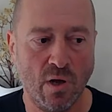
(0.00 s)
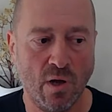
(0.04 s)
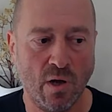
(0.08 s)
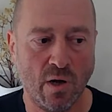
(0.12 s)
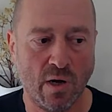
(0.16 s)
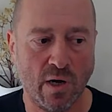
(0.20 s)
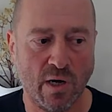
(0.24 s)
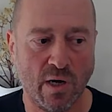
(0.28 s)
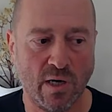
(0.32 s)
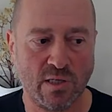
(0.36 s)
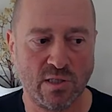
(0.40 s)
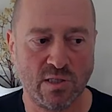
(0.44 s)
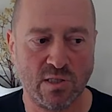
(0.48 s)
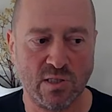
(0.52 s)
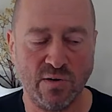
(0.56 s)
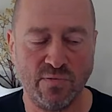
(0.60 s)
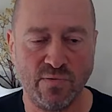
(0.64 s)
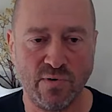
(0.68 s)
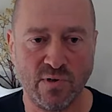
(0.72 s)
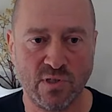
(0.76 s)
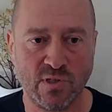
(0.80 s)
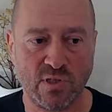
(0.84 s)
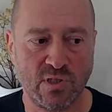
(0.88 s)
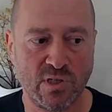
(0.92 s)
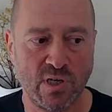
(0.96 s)
has
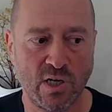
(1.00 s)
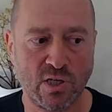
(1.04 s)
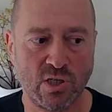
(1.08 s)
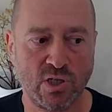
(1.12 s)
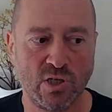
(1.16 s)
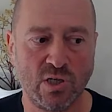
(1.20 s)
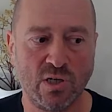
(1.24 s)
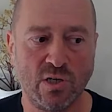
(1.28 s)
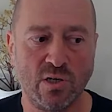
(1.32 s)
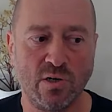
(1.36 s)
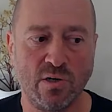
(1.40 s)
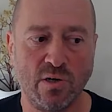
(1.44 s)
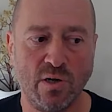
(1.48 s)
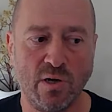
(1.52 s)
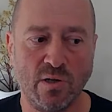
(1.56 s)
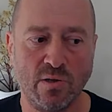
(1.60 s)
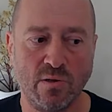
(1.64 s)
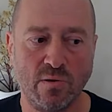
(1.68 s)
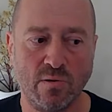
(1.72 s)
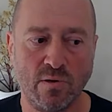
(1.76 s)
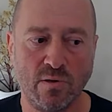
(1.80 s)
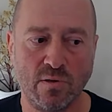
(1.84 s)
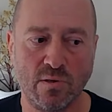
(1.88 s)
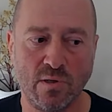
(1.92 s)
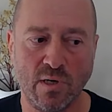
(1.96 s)
different structure and
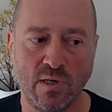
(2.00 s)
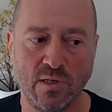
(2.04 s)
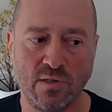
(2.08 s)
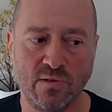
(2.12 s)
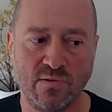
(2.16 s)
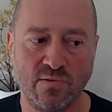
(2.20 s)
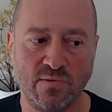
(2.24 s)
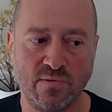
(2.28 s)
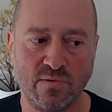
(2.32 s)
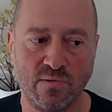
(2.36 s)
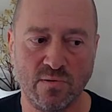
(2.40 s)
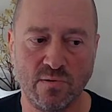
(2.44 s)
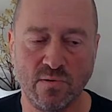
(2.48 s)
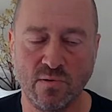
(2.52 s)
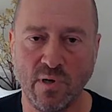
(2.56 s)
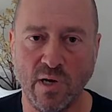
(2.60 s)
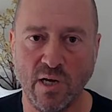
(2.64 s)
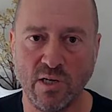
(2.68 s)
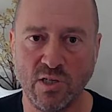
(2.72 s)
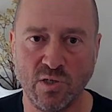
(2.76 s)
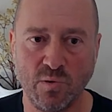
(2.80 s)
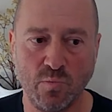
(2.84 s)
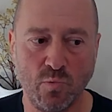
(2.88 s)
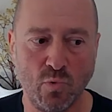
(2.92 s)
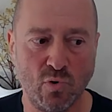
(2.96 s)
it has
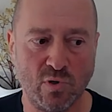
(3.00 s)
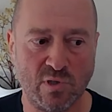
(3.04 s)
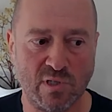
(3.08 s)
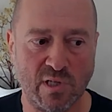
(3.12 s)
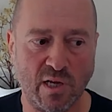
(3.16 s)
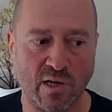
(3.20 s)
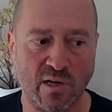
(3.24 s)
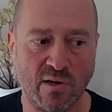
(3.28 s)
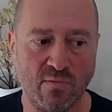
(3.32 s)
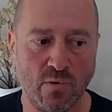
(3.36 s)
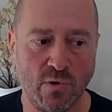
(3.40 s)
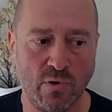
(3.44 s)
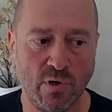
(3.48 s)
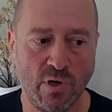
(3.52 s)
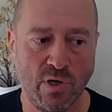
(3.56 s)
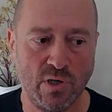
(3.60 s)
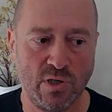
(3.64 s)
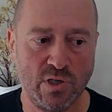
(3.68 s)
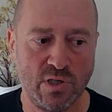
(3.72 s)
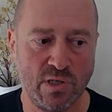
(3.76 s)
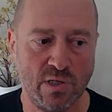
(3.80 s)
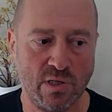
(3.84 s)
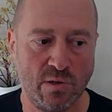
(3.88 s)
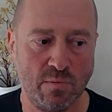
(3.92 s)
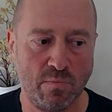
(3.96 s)
attributes like
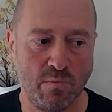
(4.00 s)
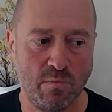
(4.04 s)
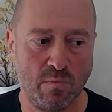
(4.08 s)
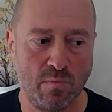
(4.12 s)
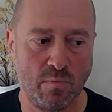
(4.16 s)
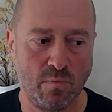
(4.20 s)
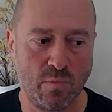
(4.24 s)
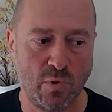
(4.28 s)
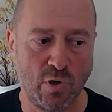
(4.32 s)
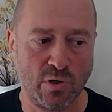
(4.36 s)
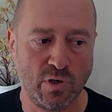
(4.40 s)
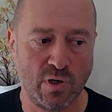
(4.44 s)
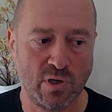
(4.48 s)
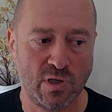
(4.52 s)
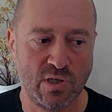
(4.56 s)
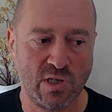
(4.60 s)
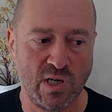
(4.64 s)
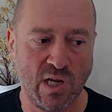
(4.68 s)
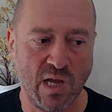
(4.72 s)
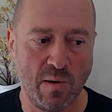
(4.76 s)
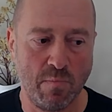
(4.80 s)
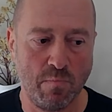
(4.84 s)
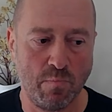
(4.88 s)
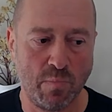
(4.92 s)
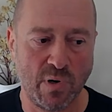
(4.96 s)
quantity, product
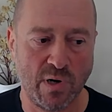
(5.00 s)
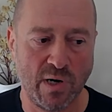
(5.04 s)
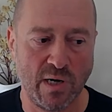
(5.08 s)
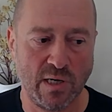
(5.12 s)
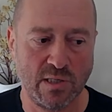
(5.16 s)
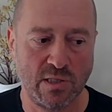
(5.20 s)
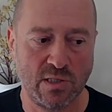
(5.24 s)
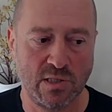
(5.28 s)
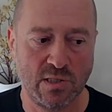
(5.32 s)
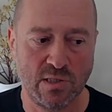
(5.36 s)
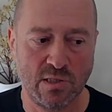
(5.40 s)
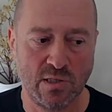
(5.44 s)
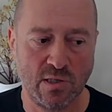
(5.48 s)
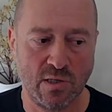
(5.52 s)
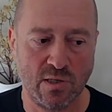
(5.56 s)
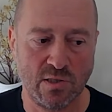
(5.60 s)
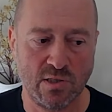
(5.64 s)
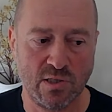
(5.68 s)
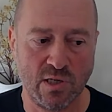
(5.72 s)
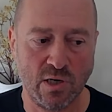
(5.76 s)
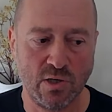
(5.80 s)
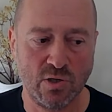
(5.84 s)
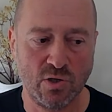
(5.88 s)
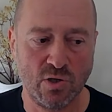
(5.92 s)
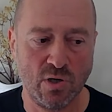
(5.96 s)
name, price,
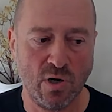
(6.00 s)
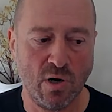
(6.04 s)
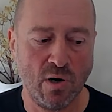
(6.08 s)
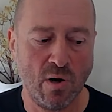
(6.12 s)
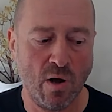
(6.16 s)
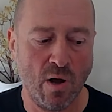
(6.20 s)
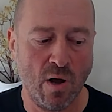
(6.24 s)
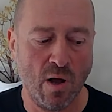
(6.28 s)
etc.